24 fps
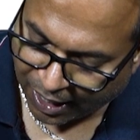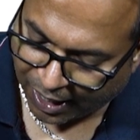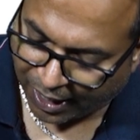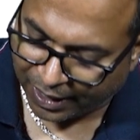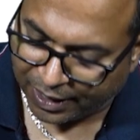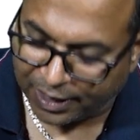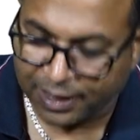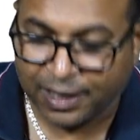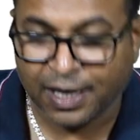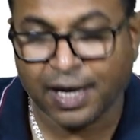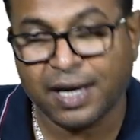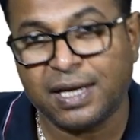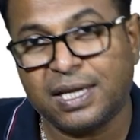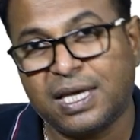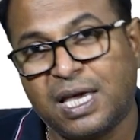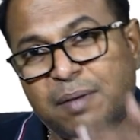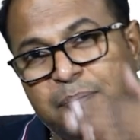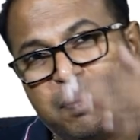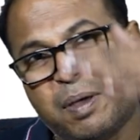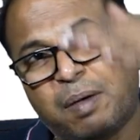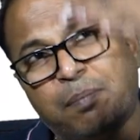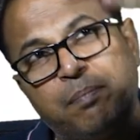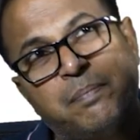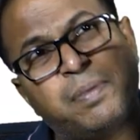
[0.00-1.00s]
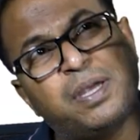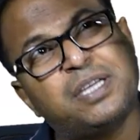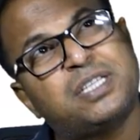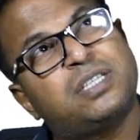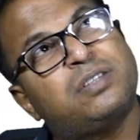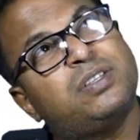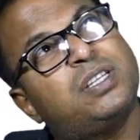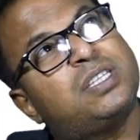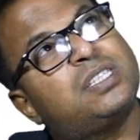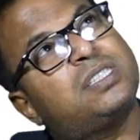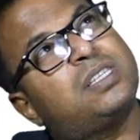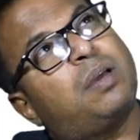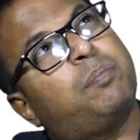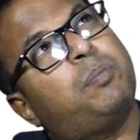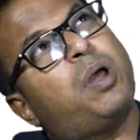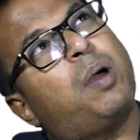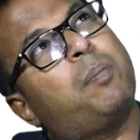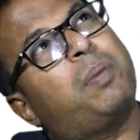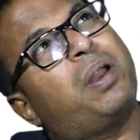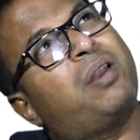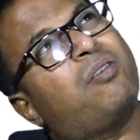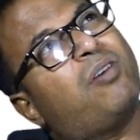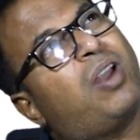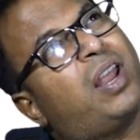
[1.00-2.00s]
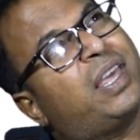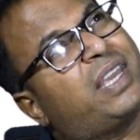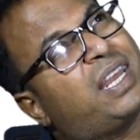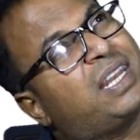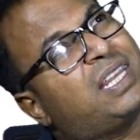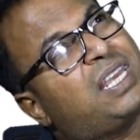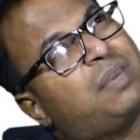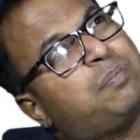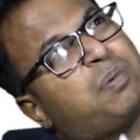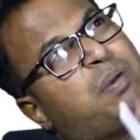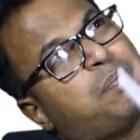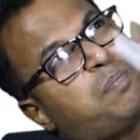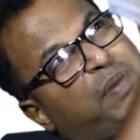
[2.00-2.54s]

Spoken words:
I can keep a mesh. This is abdominal wall. I can keep a